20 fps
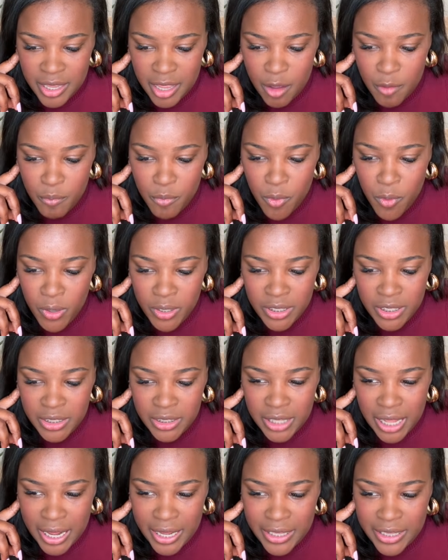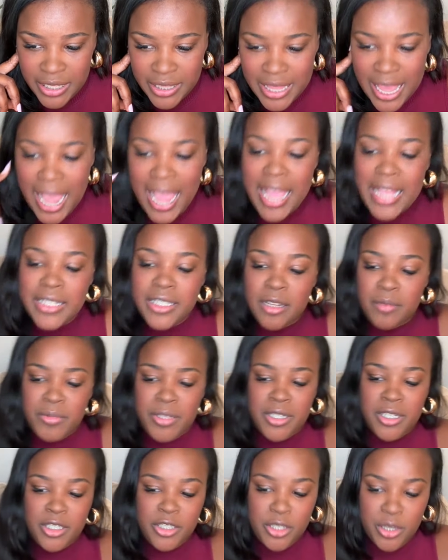More than likely, that has something
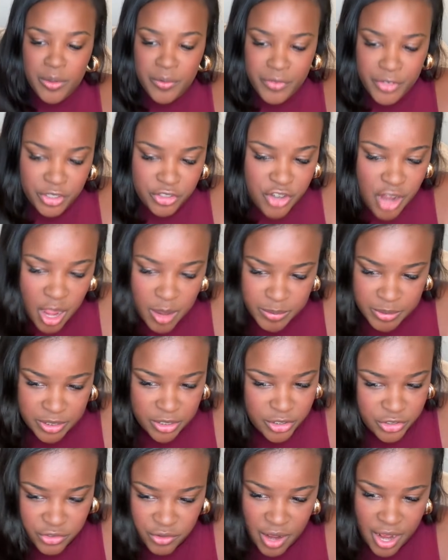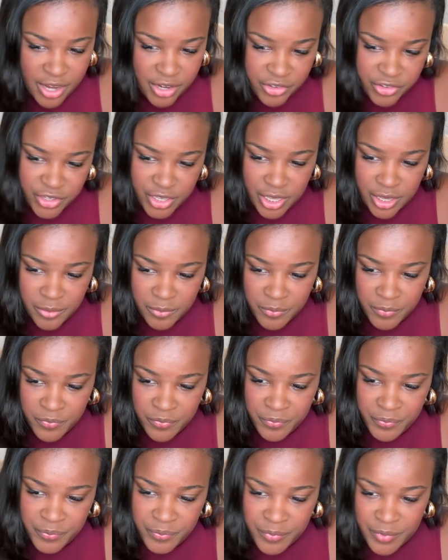to do with your job search strategy.
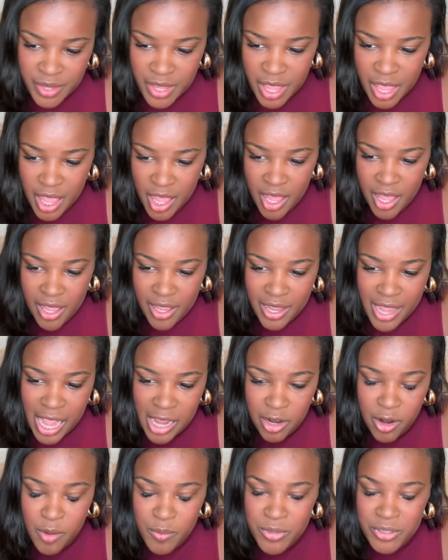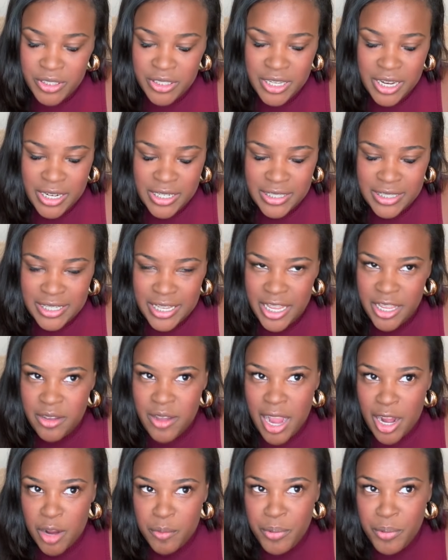I can almost guarantee you, I could